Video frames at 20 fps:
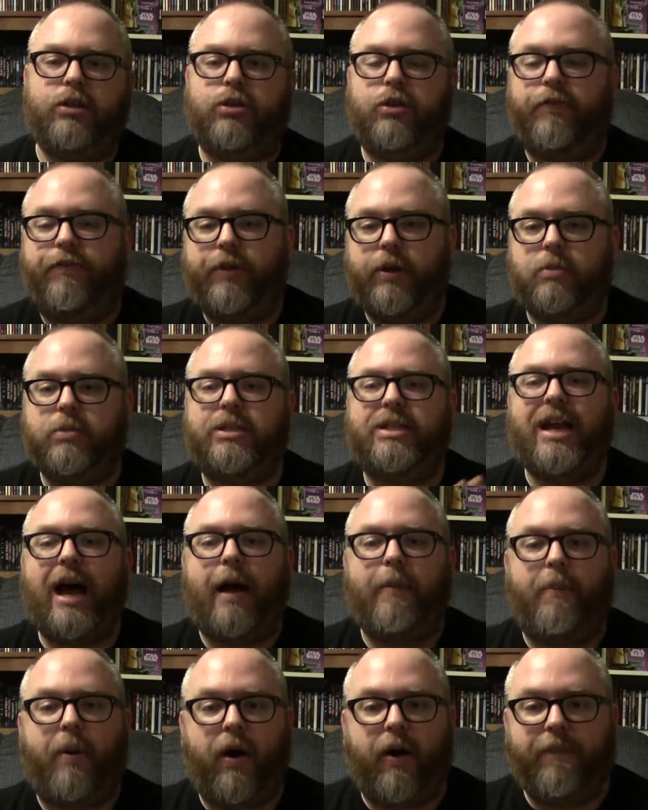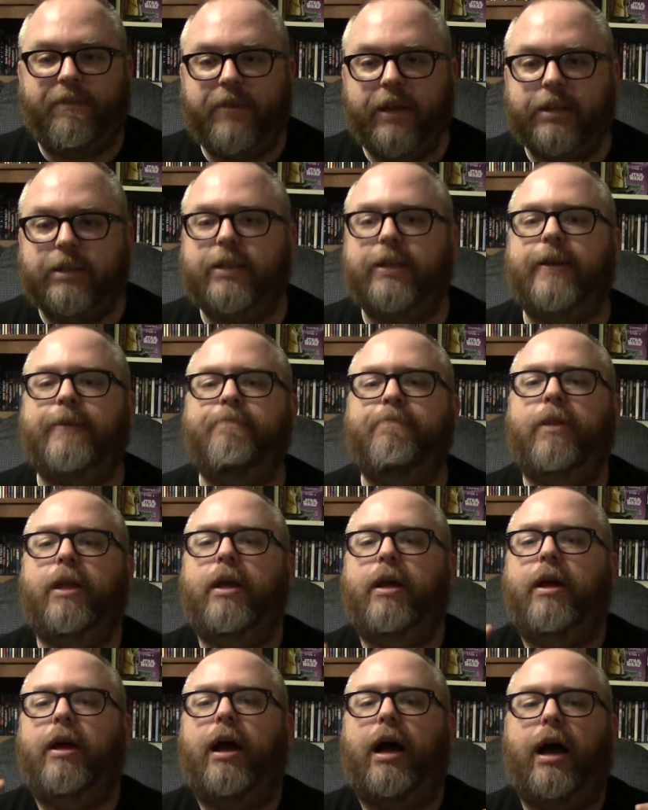So the film's not perfect.
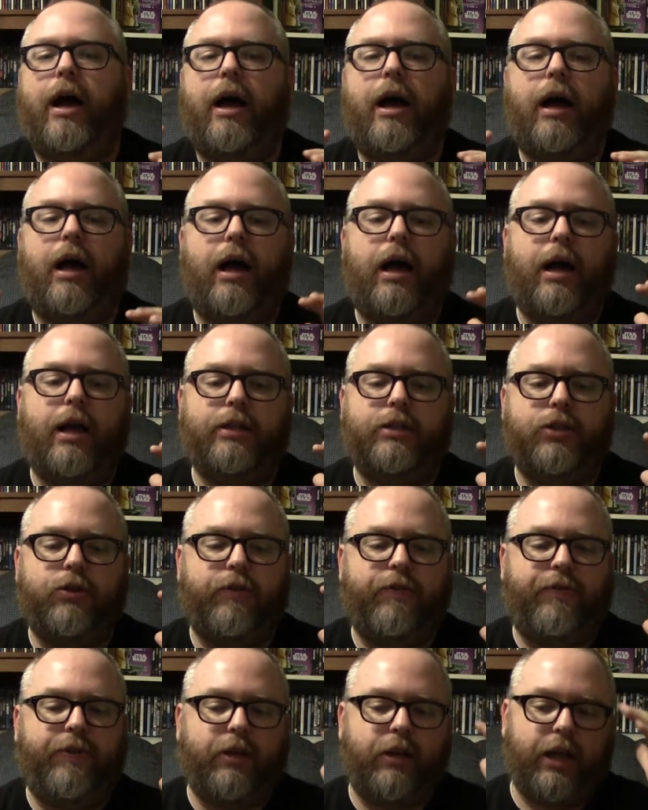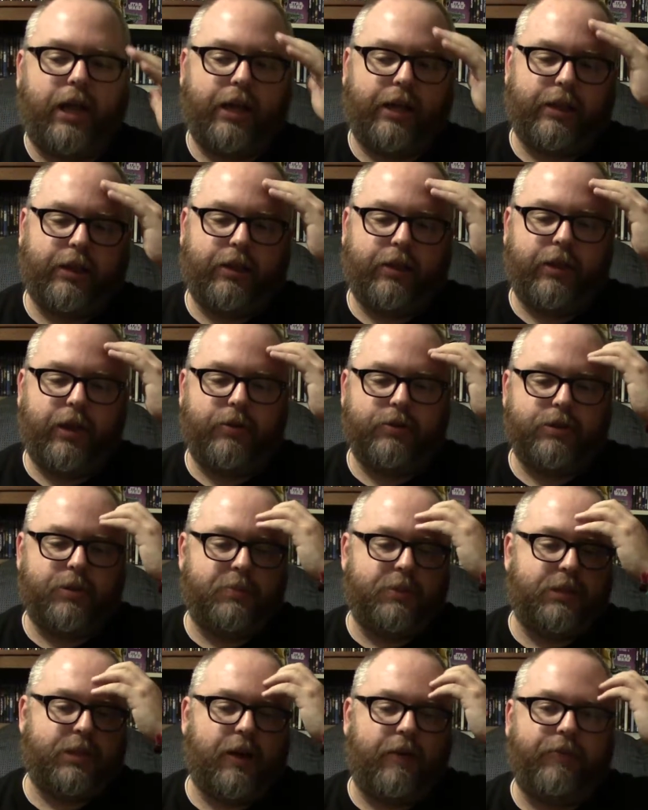I do feel like there's
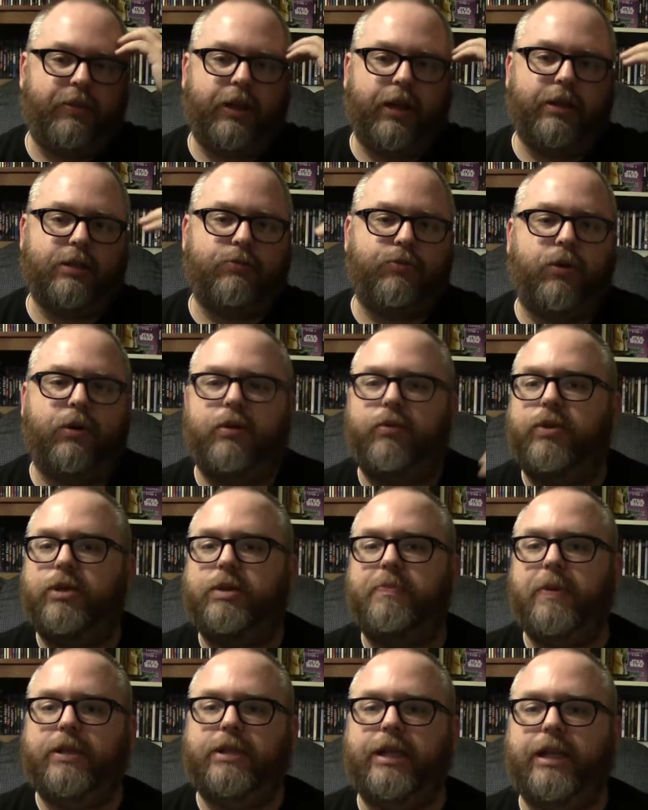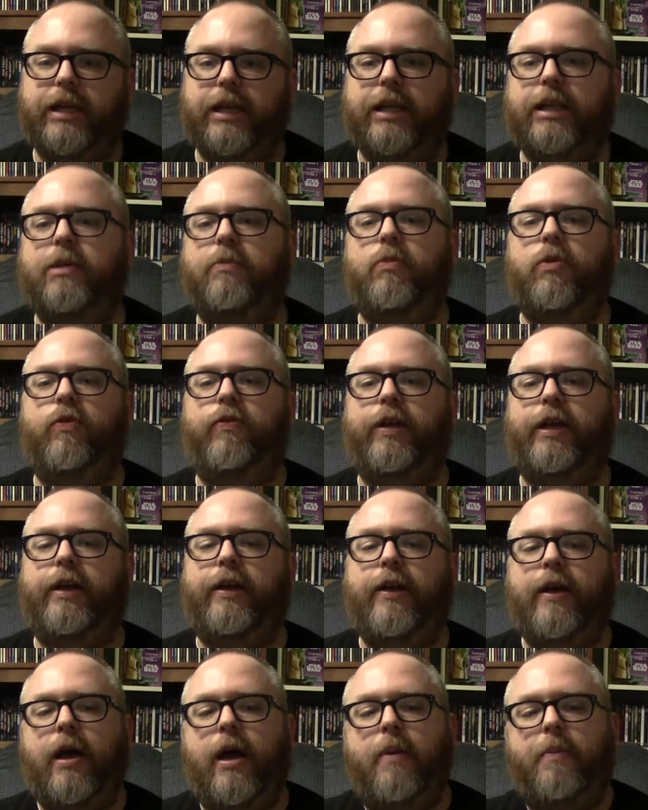some stuff that was missing in the
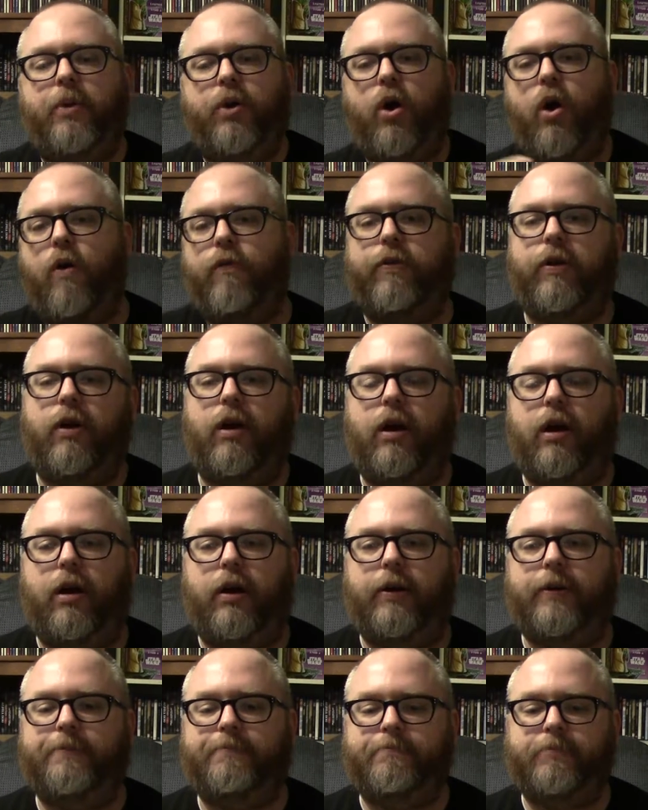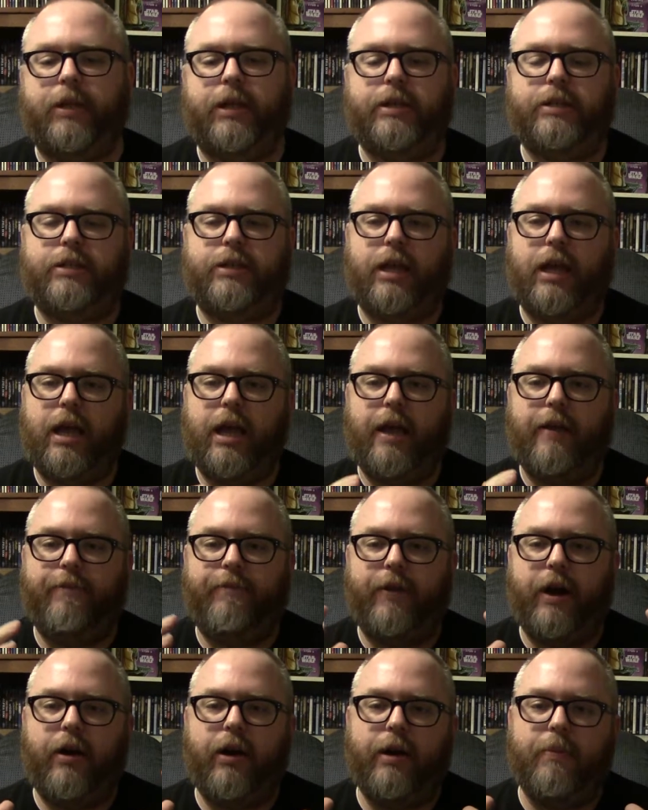movie, but overall, it's a
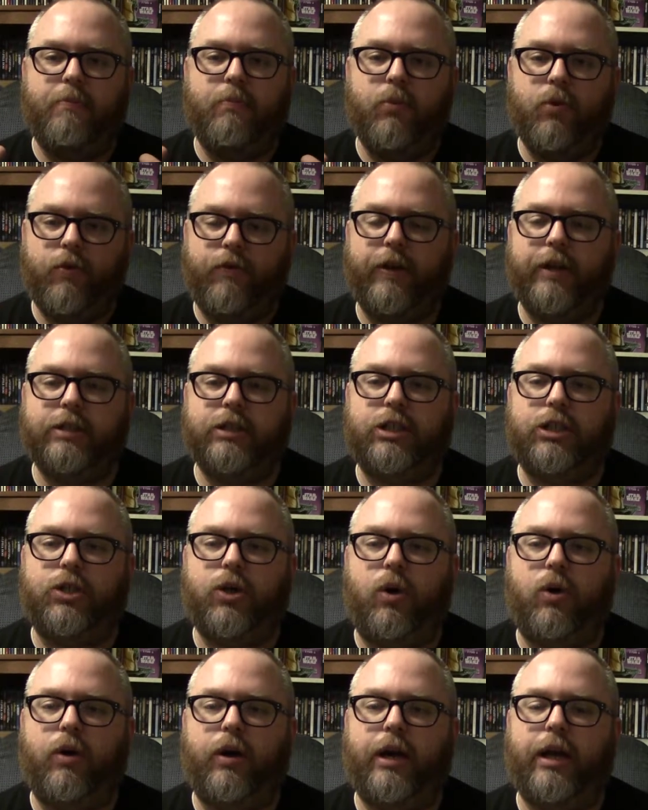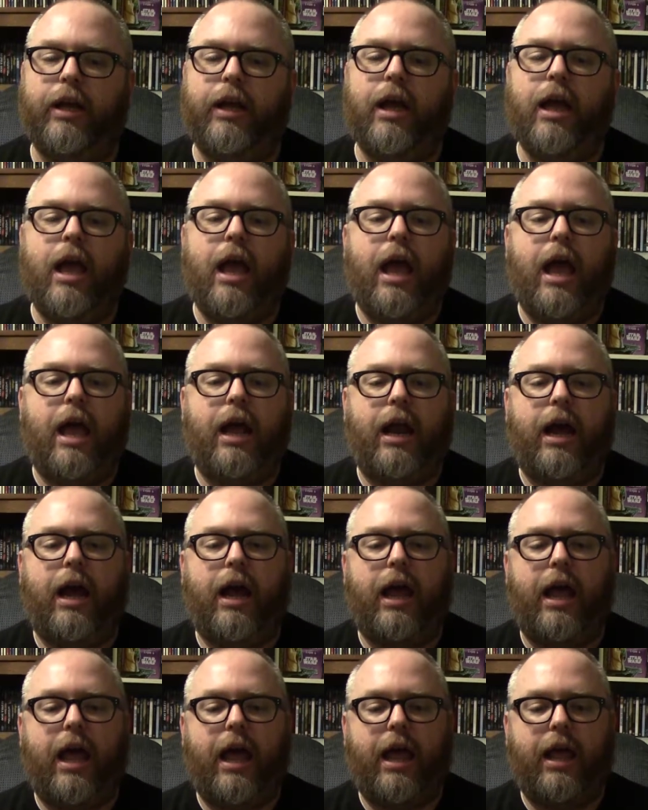very moving story, and
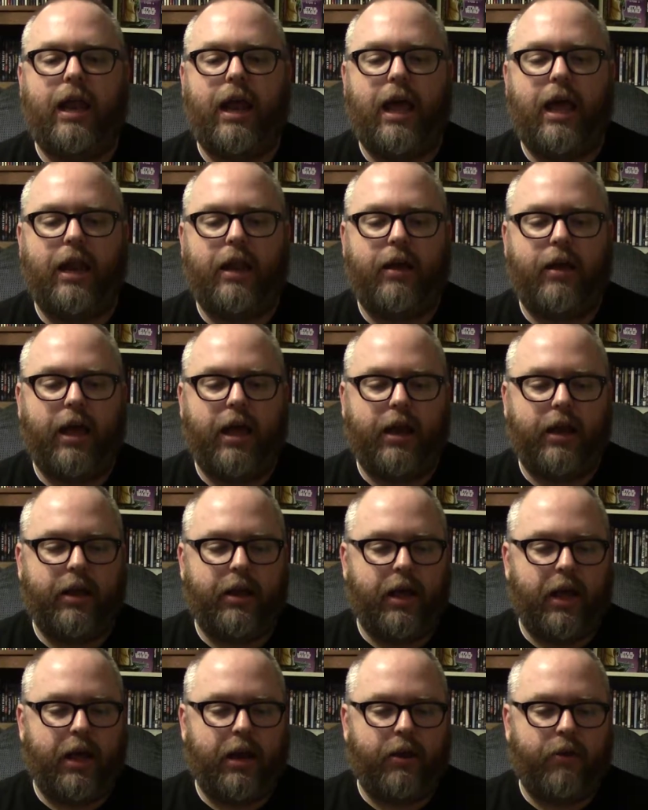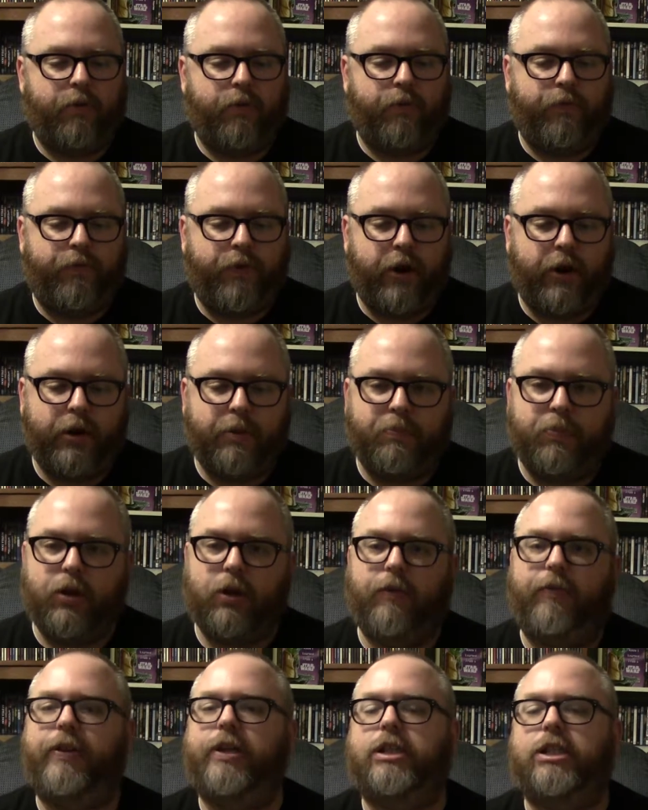a very
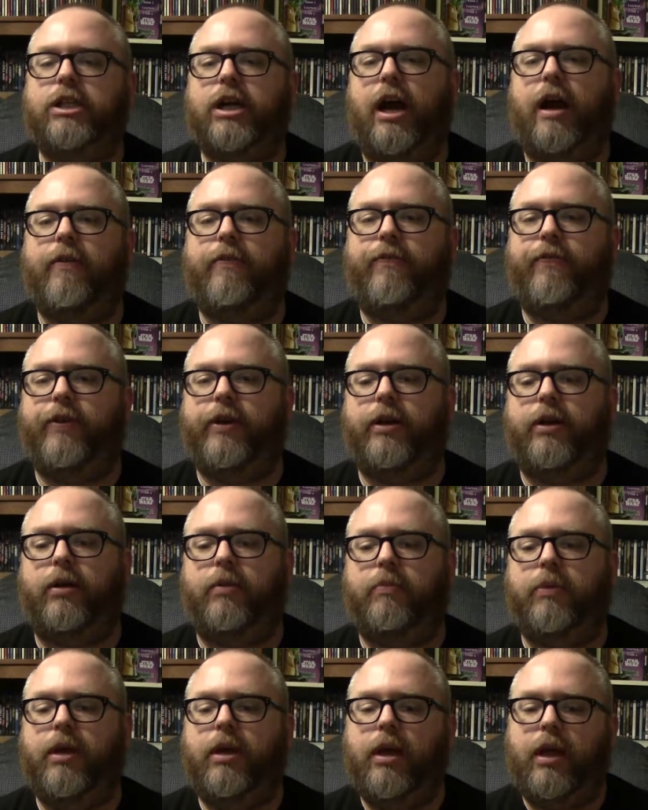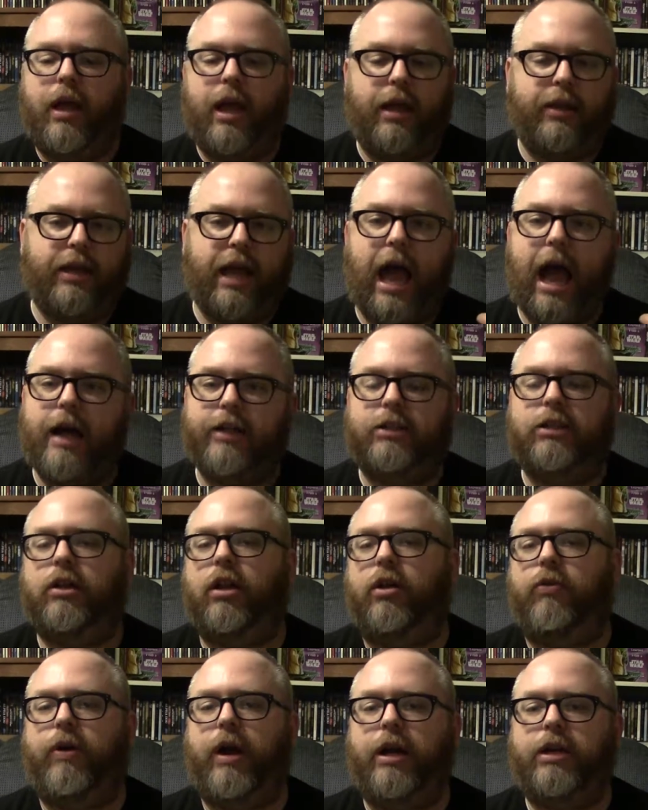beautifully shot film, and the acting
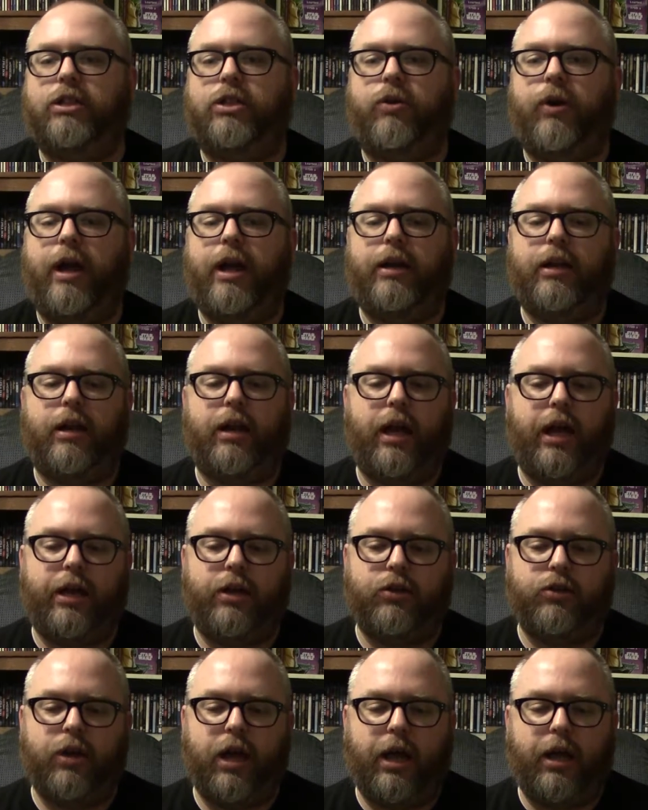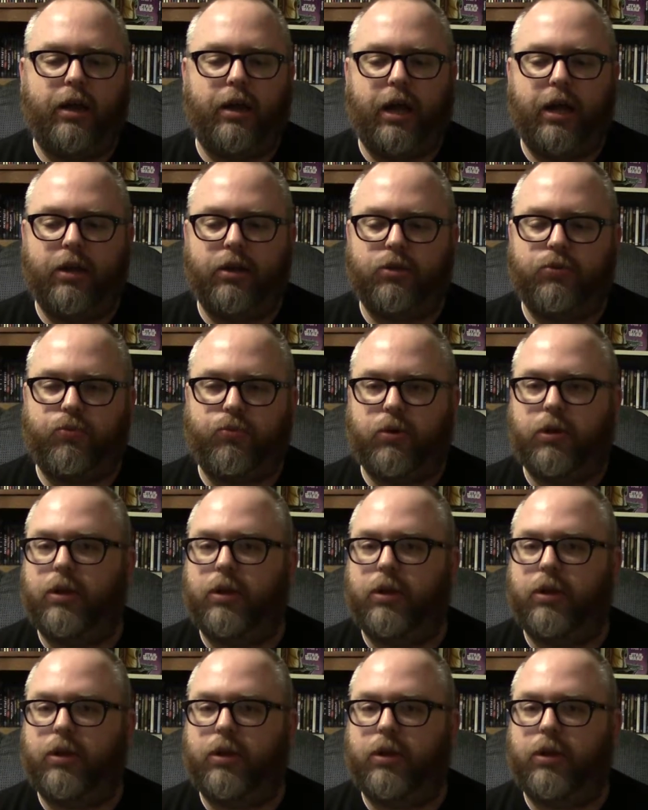all around is great, and it's